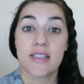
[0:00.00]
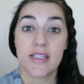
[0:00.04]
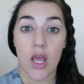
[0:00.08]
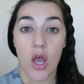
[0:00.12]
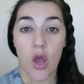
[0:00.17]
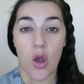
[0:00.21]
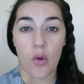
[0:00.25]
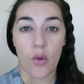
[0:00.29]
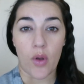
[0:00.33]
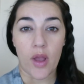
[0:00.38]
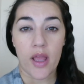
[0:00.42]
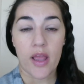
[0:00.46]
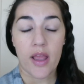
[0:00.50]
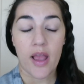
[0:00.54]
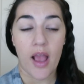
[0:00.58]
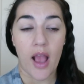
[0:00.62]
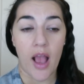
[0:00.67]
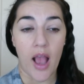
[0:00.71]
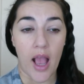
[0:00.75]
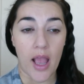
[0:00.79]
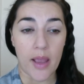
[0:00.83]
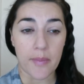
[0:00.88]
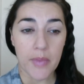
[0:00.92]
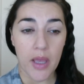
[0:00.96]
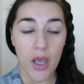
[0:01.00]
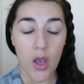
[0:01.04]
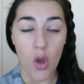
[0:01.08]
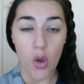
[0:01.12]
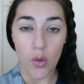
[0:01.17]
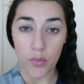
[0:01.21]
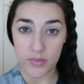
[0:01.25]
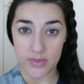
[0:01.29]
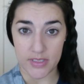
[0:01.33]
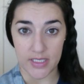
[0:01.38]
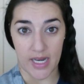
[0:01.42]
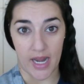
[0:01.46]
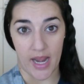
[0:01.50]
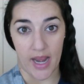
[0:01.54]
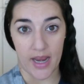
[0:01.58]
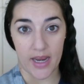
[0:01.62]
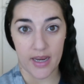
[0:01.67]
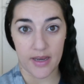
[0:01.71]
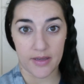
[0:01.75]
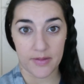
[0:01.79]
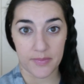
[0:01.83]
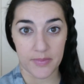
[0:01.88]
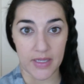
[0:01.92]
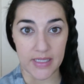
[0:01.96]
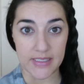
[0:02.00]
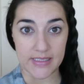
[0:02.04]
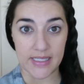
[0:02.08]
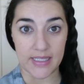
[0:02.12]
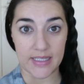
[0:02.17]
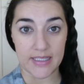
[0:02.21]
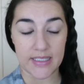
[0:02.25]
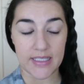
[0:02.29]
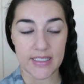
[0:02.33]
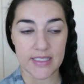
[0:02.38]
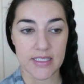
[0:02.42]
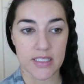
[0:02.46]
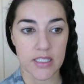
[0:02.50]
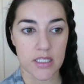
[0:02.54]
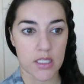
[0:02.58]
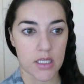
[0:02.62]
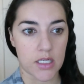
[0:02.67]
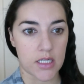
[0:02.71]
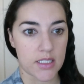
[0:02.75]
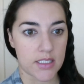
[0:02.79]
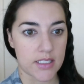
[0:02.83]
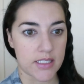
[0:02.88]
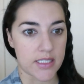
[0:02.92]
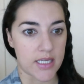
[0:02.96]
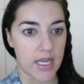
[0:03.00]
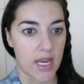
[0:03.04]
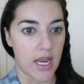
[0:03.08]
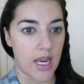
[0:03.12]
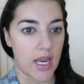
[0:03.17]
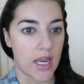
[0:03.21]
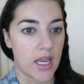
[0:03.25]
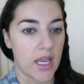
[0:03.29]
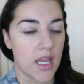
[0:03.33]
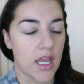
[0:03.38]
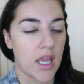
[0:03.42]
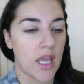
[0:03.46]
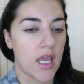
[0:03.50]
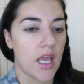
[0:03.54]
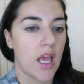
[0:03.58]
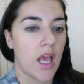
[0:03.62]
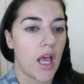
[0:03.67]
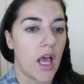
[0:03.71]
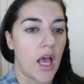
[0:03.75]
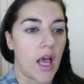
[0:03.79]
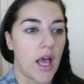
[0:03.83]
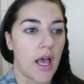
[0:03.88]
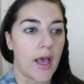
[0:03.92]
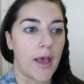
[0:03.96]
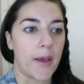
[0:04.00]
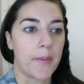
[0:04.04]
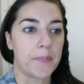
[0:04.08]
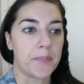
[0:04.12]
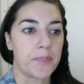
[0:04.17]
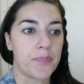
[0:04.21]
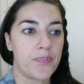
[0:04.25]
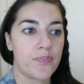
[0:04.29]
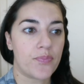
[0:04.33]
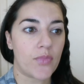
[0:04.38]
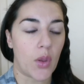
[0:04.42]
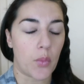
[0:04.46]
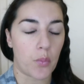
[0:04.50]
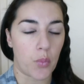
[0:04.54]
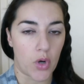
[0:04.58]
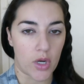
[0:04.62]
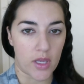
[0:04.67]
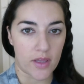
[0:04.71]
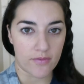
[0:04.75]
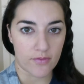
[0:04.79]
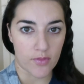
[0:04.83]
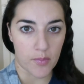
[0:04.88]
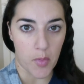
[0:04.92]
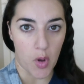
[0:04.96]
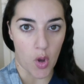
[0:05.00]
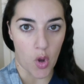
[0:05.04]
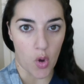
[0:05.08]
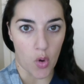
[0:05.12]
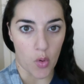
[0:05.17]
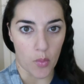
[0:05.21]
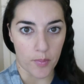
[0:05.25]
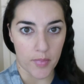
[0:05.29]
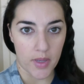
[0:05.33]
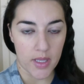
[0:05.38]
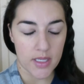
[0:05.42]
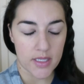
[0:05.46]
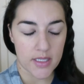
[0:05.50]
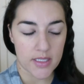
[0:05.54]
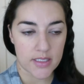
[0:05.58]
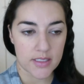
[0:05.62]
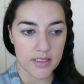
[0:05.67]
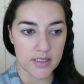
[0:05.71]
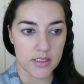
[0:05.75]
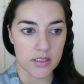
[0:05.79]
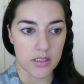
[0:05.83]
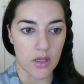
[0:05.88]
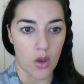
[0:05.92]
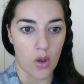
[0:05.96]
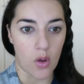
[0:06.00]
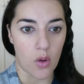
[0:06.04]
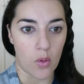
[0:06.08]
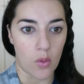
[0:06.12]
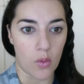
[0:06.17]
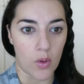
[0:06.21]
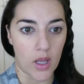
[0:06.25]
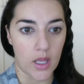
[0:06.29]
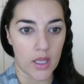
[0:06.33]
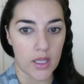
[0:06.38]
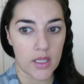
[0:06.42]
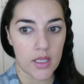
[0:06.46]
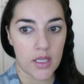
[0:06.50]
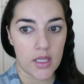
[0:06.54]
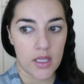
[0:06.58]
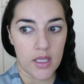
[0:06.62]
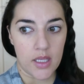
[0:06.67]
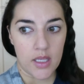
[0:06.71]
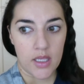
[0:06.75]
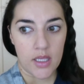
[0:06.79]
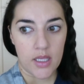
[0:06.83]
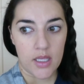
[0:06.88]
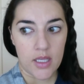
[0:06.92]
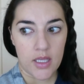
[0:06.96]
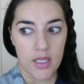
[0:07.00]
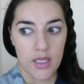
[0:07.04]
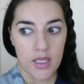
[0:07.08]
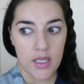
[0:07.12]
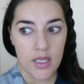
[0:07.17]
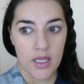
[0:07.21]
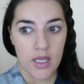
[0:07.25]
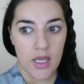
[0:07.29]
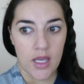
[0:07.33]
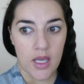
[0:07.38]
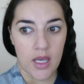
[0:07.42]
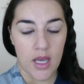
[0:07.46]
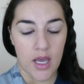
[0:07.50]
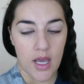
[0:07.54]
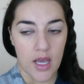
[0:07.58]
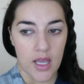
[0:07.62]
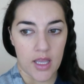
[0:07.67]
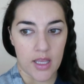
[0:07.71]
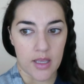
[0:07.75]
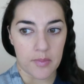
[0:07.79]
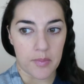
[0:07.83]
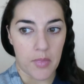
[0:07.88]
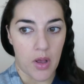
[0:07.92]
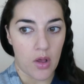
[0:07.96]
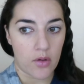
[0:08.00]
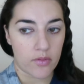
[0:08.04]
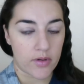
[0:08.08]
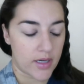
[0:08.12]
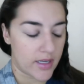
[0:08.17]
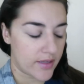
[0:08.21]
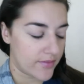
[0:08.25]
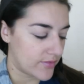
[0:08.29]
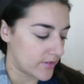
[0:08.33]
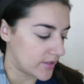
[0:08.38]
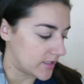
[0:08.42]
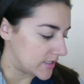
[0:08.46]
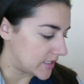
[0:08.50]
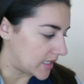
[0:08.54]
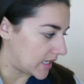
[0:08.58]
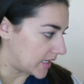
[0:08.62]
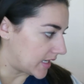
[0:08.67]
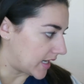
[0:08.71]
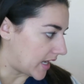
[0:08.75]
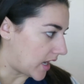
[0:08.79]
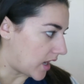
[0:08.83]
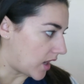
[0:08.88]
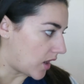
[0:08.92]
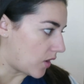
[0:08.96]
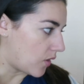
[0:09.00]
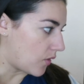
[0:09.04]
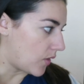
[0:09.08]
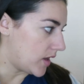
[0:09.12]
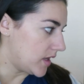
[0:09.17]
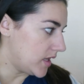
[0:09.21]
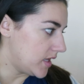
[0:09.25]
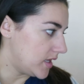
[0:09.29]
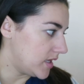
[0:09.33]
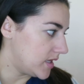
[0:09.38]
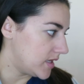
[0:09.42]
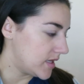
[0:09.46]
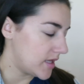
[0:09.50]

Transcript: So I'm at home today. Basically, it's Thursday. I'm working from home, so I am all ready for the day now.